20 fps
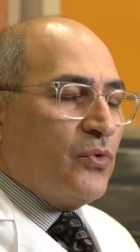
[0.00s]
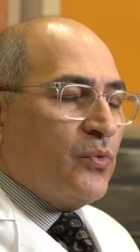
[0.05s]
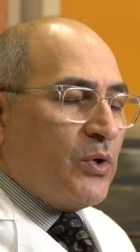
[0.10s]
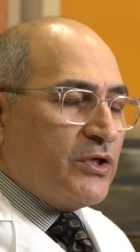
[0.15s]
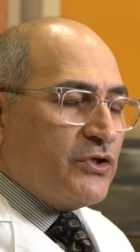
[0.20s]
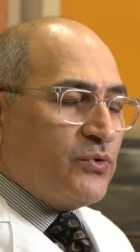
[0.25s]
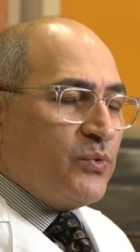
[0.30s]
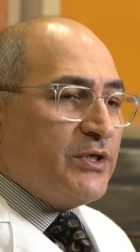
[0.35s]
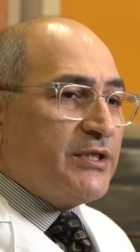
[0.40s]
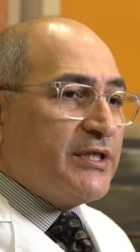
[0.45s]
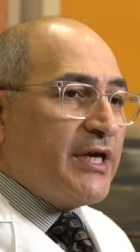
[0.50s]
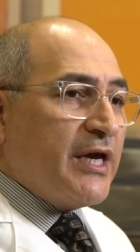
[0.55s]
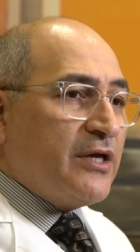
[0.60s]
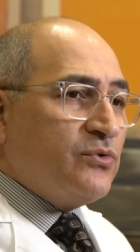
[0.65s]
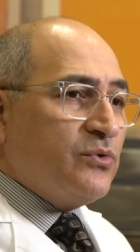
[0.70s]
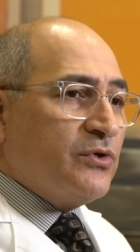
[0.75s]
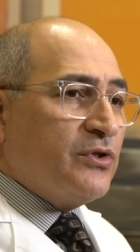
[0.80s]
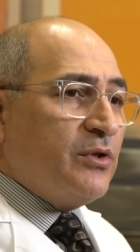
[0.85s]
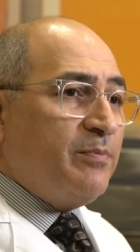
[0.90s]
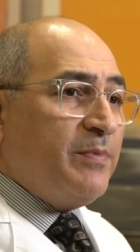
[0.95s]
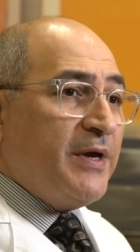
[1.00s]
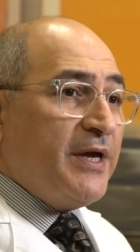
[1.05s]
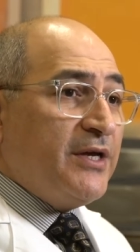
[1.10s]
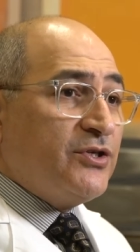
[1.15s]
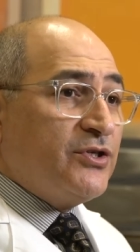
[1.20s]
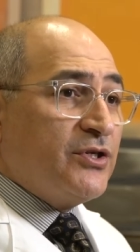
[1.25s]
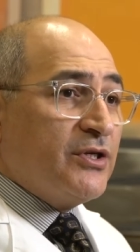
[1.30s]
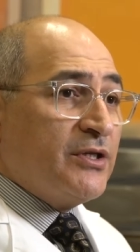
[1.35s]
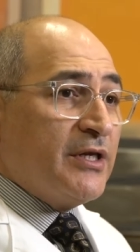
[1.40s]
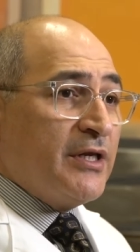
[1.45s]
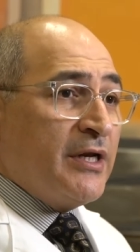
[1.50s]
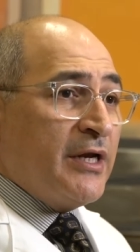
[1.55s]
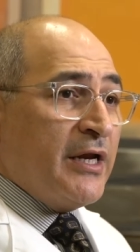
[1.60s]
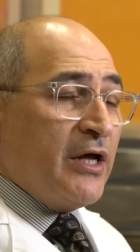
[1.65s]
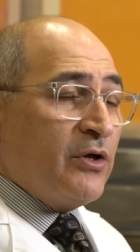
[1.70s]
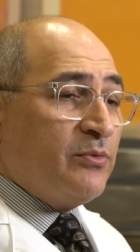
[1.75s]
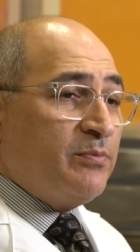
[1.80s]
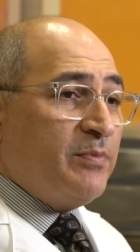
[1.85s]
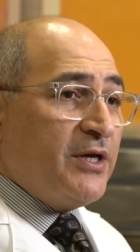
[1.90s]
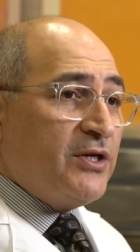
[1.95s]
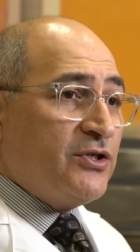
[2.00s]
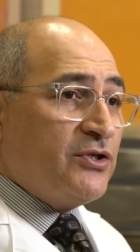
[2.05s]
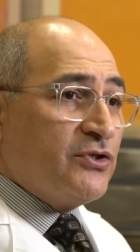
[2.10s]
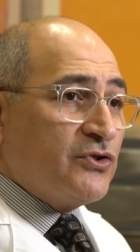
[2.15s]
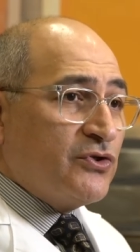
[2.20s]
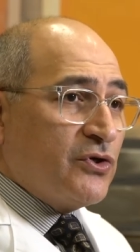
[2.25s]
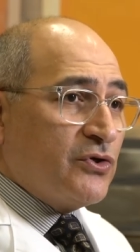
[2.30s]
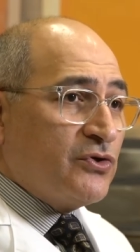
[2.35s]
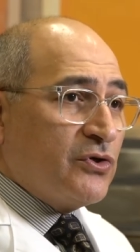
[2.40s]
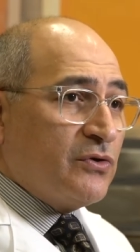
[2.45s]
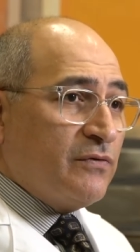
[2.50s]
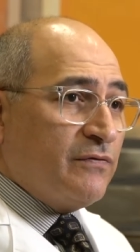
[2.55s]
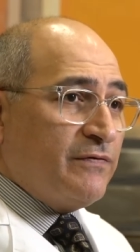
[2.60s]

Once we schedule the patient in an outpatient surgical